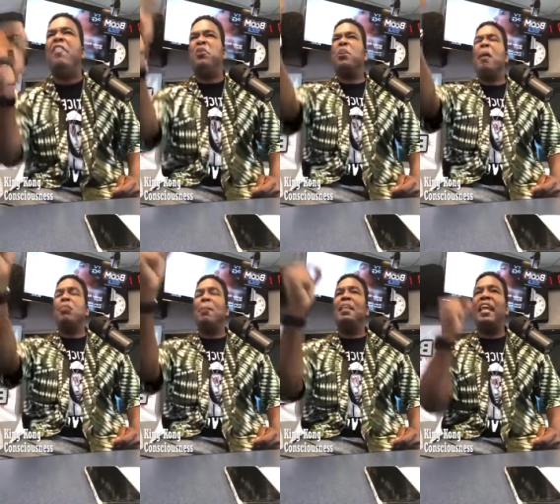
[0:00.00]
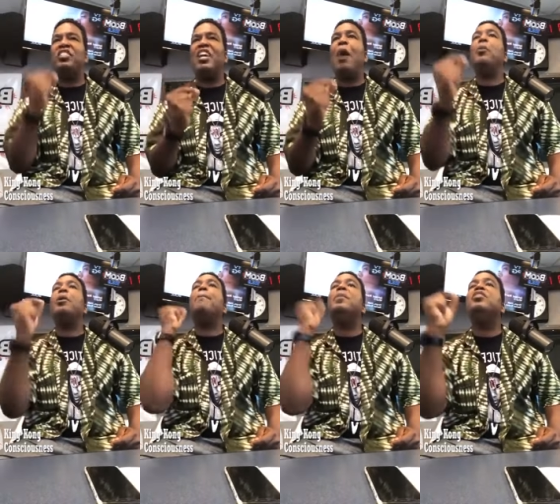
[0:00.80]
If you come to my lecture, I
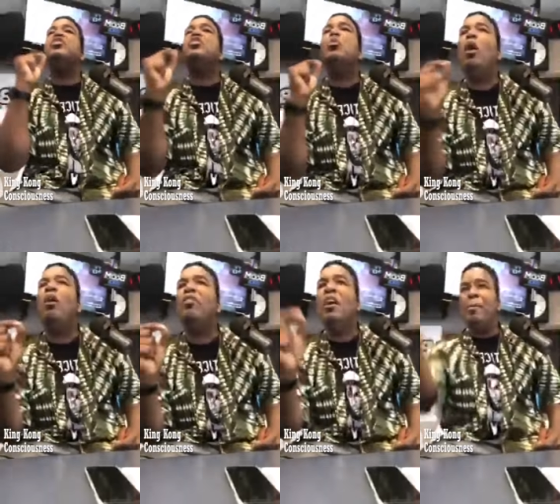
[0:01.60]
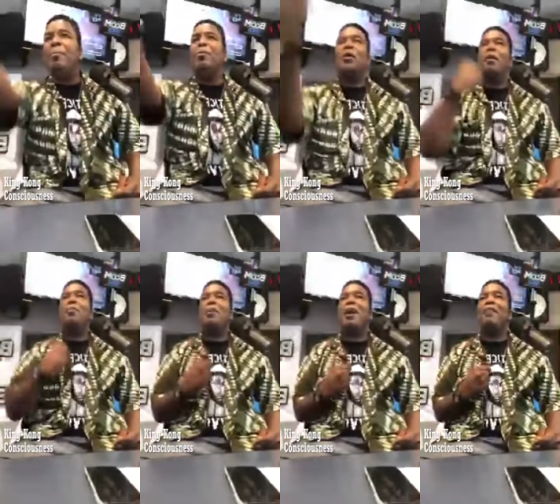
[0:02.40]
want to piss you off. People will
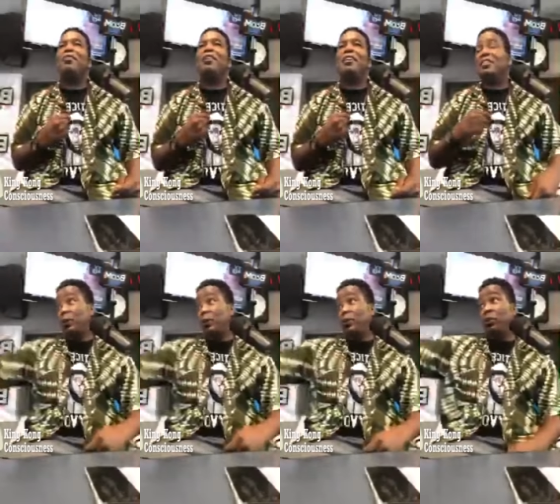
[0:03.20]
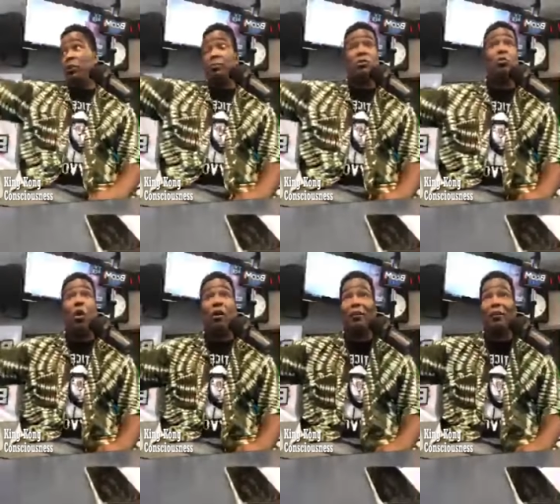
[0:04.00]
come to me after the lecture and say, well, you know, them two
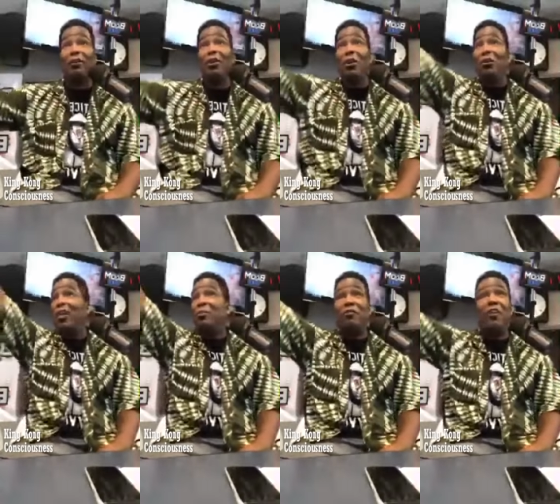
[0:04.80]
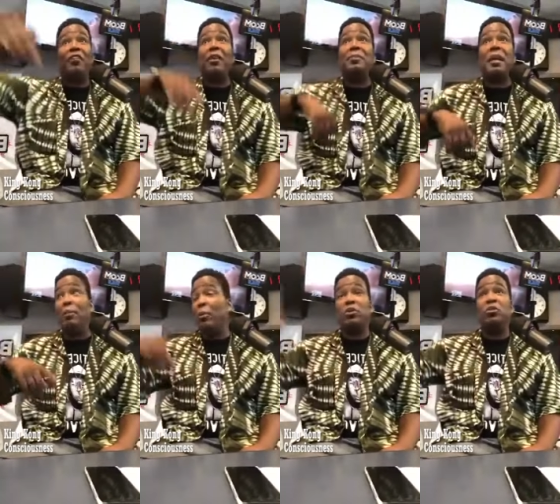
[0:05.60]
walked out, or they were very
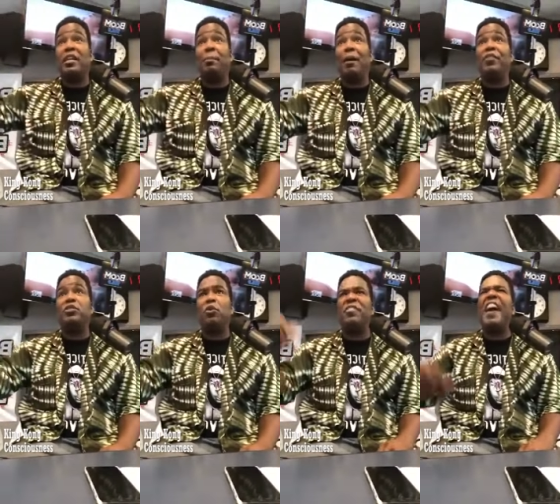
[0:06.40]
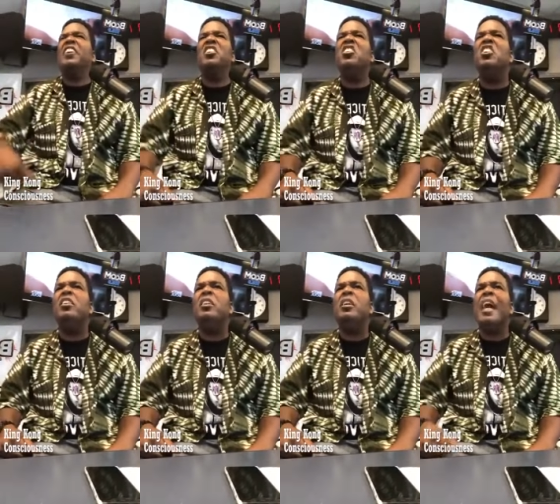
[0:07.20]
upset with what you said about this or that.
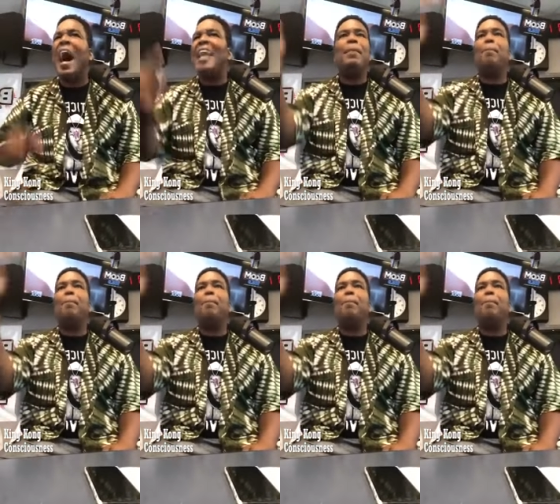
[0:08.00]
Good. I